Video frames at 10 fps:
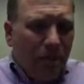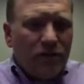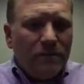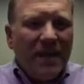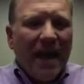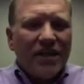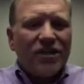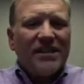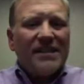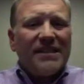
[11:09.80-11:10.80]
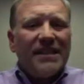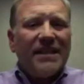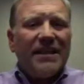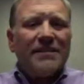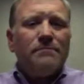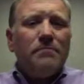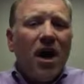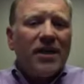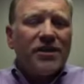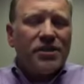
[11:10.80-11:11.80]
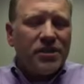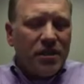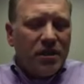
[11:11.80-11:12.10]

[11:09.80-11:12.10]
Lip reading: be actually sending as much